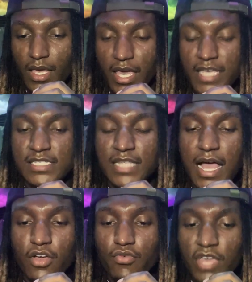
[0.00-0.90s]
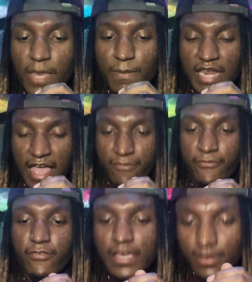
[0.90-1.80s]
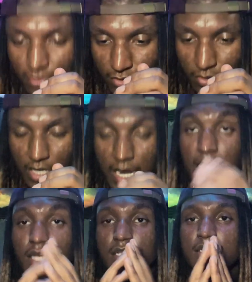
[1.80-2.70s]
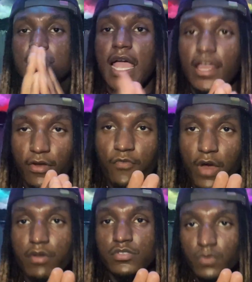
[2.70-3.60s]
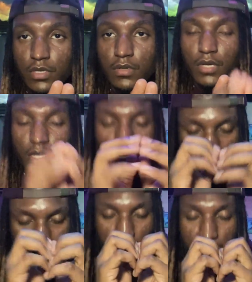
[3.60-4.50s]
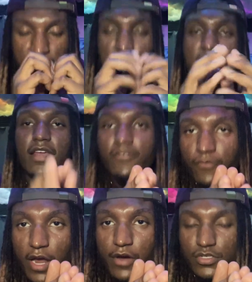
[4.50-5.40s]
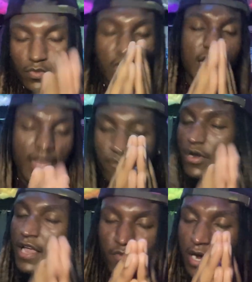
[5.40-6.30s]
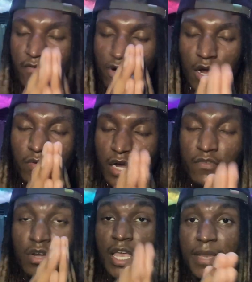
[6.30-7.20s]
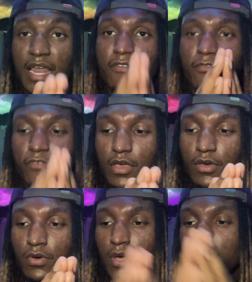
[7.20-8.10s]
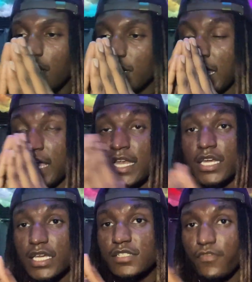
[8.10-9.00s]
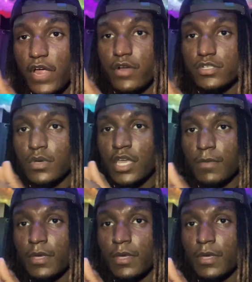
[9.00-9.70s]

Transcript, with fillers: it's not gonna give me that feel like a designer fragrance will. And a designer fragrance will never, ever, ever, ever, ever give me that feel that a niche fragrance will give me,